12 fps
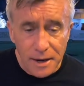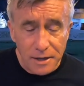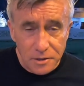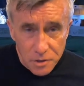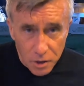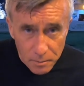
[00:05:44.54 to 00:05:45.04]

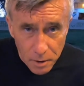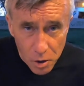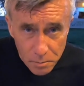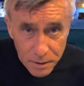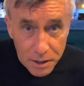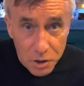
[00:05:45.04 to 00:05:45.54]
And so I'm
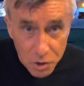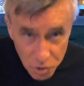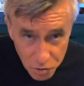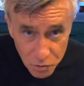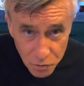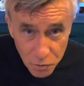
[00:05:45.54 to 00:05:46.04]
hoping
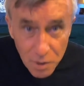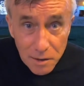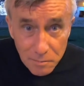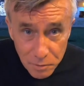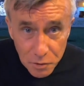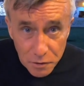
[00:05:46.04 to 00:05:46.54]
you,
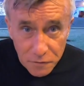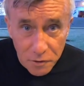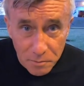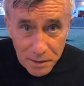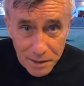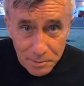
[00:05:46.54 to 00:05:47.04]
beautiful
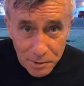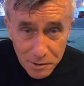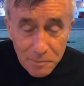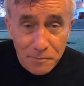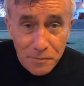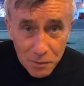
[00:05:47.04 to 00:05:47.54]
people,
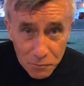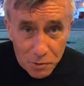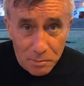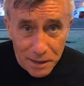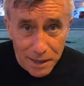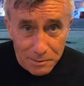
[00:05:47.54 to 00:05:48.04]
will
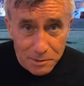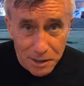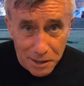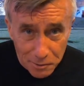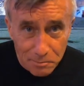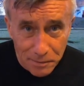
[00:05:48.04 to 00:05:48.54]
be able to
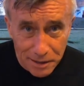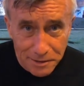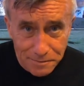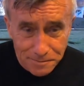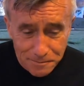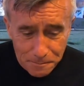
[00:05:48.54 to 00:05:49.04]
help me.
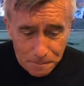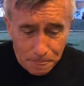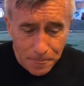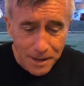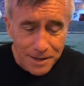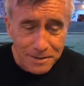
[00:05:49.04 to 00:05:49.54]

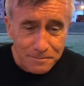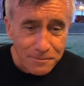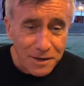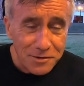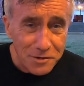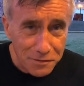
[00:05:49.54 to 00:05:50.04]

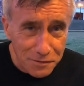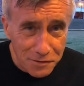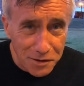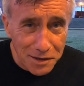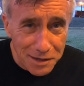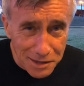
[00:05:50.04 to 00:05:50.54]
So if you've
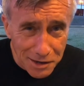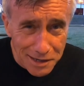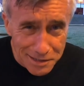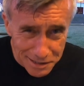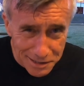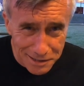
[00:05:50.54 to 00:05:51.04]
got any
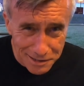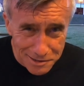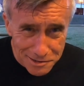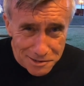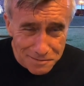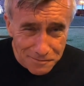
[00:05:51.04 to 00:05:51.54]

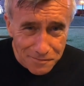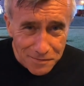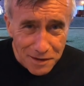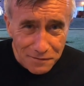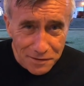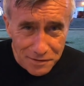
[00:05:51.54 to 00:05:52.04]
ideas
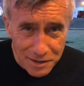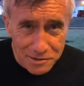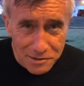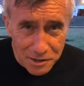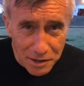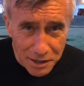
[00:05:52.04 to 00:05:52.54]
for
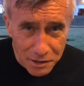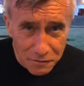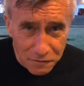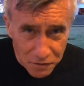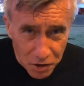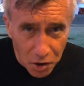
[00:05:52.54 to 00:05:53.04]
things that I can
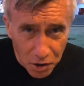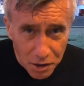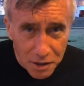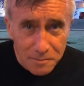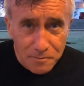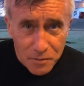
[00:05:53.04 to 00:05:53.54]
vlog
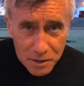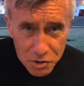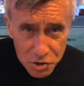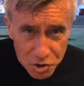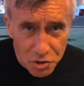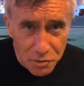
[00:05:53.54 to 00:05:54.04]

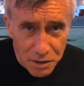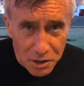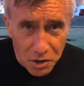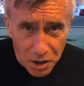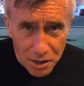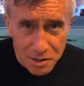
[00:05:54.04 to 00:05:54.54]
during
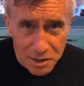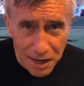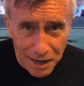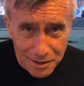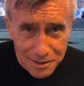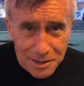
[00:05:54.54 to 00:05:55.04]

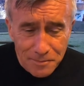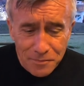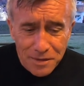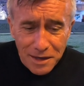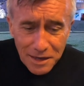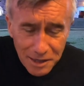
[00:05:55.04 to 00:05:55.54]
lockdown,
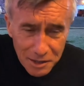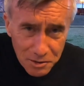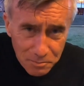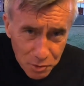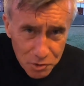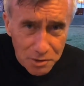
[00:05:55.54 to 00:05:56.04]
can you
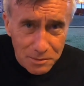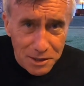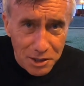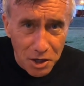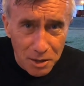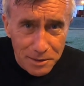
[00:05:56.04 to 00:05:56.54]
put them in
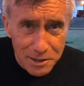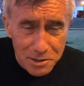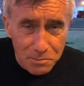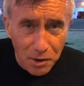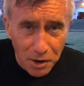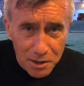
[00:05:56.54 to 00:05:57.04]
the comments
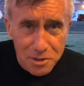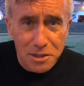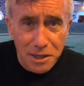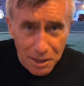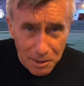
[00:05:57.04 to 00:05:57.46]
box,